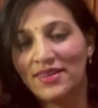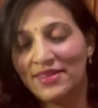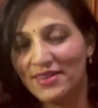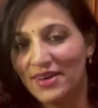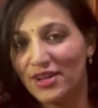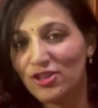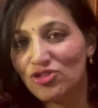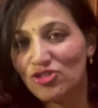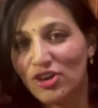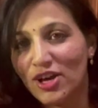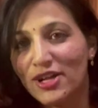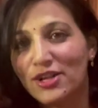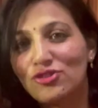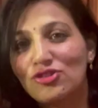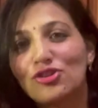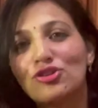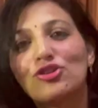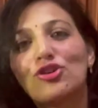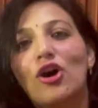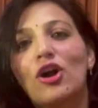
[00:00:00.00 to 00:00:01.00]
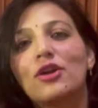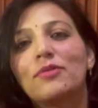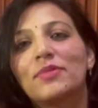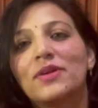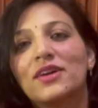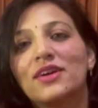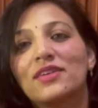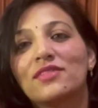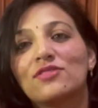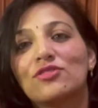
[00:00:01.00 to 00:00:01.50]
A child should not
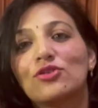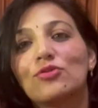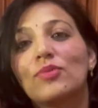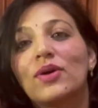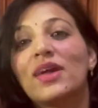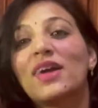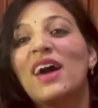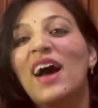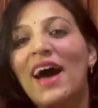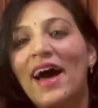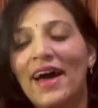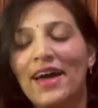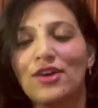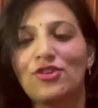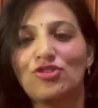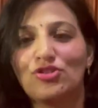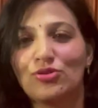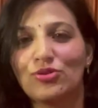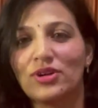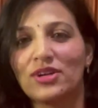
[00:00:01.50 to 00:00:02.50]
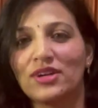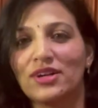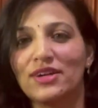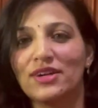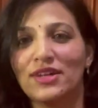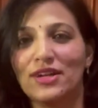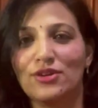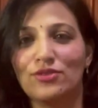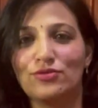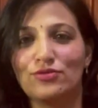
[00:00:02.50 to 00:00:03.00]
be consuming high sugar
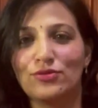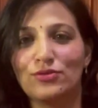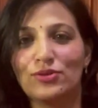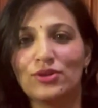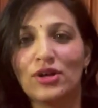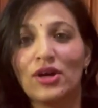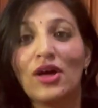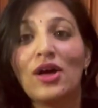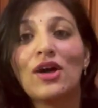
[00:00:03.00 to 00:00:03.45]
content food.